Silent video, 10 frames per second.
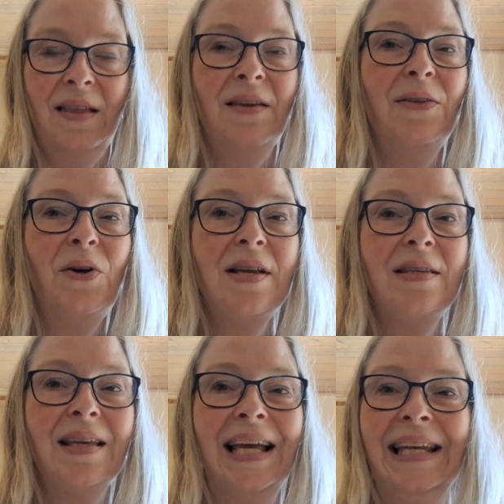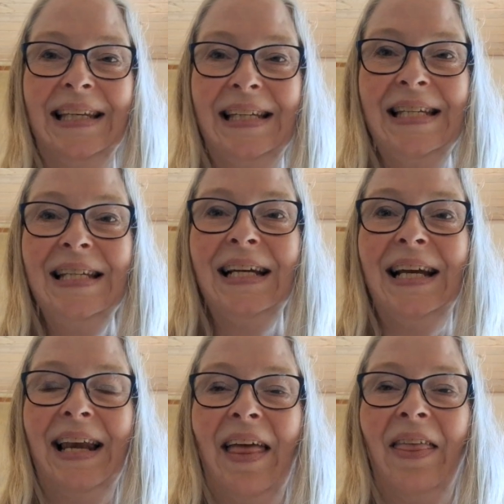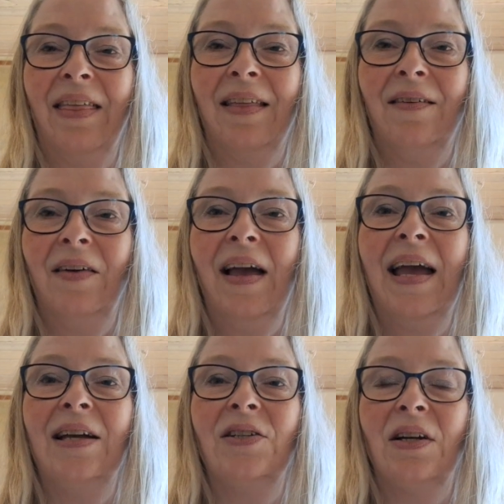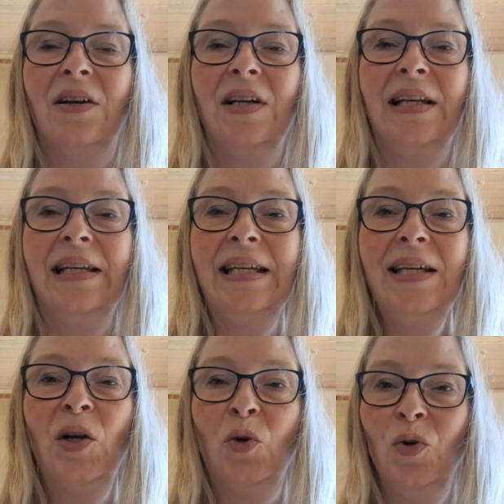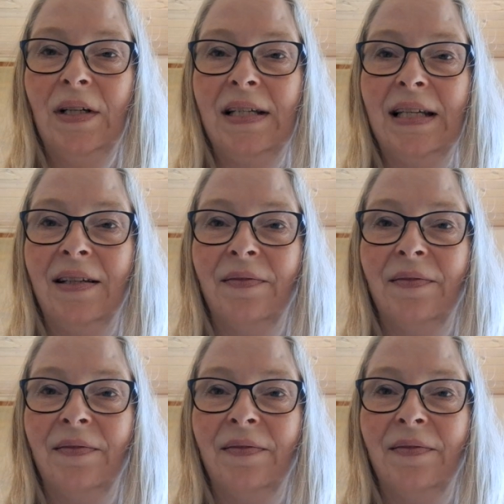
Then there is ligeglad and ligegyldig.